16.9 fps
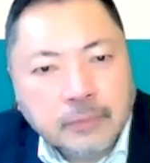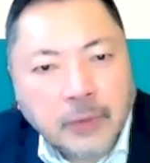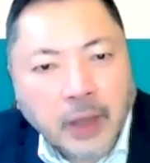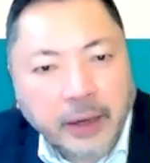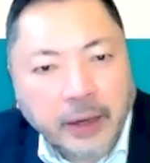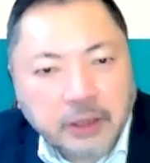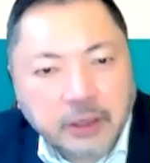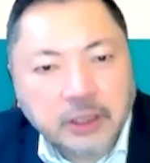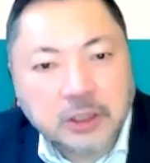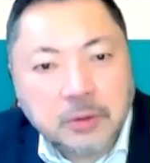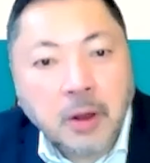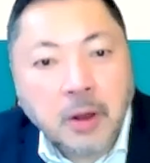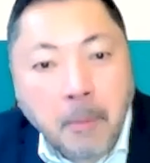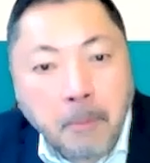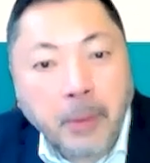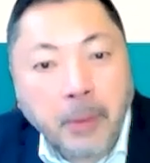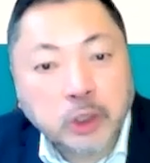And there's
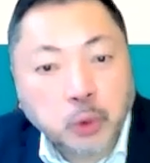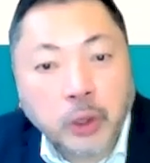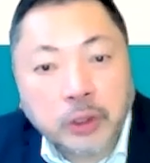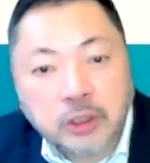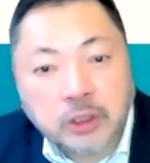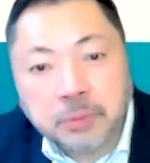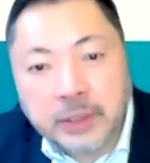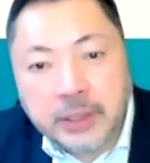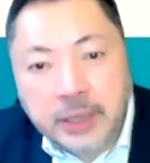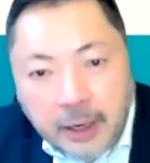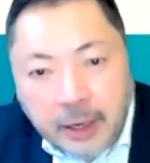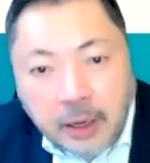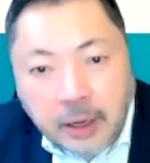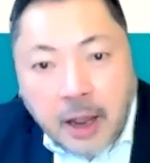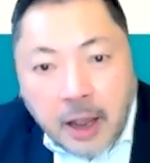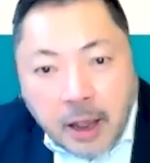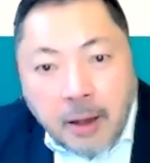much work to be done.
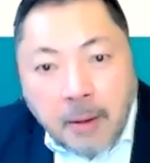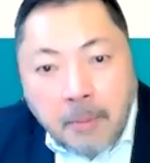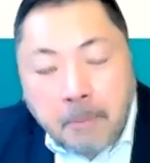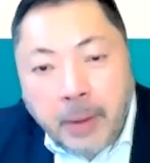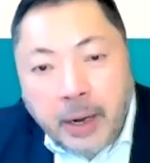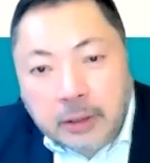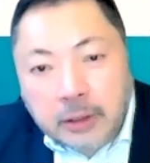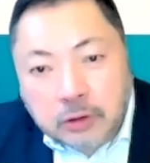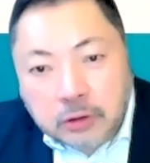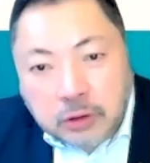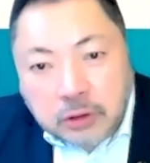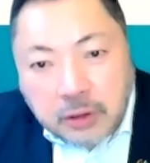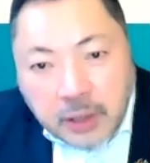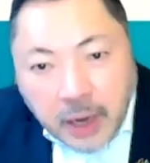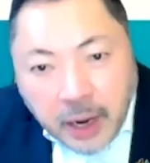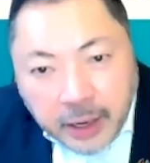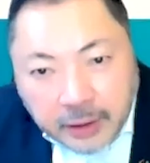But
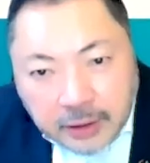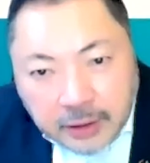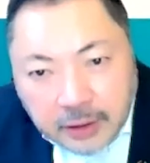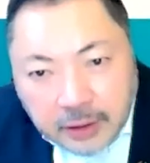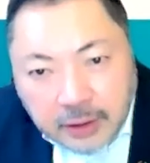tonight